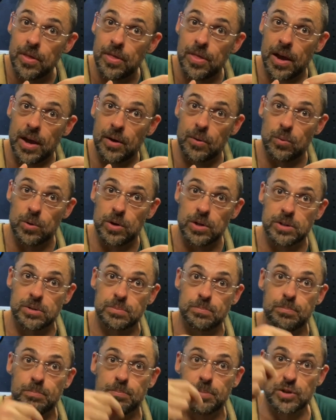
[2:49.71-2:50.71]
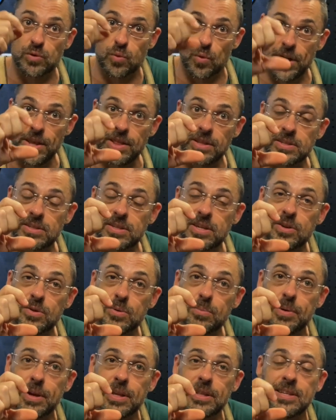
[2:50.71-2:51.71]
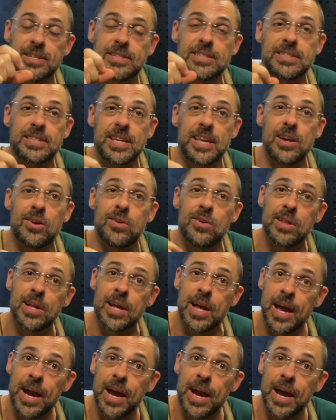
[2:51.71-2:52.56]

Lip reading: that was between the centered bit and the steel,